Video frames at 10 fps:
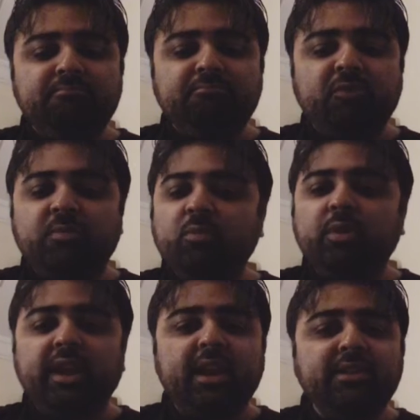what more
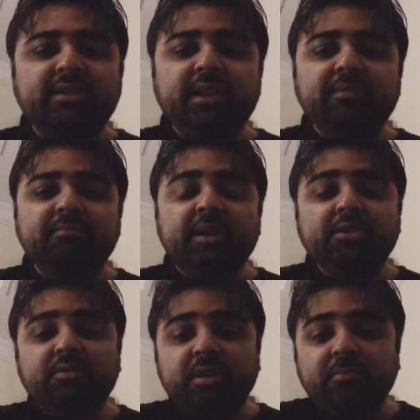can I say?
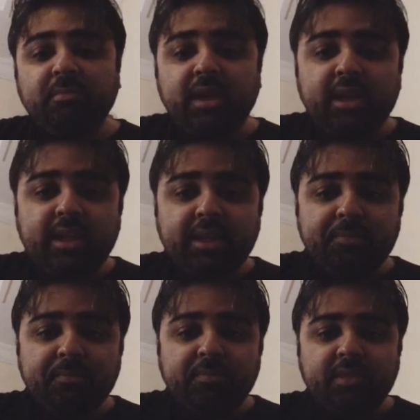It's written by
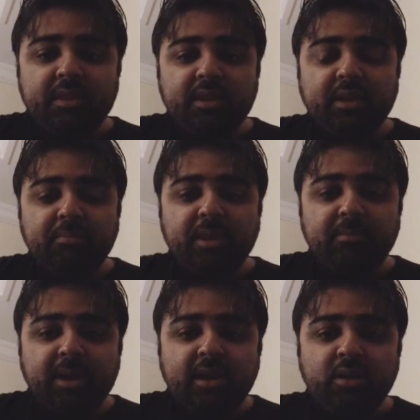Bill
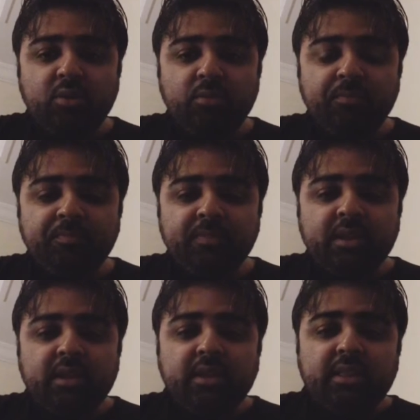Mantlo,
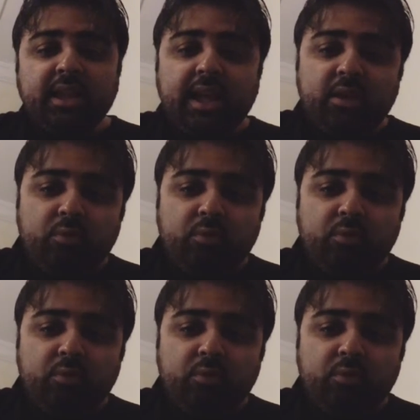the guy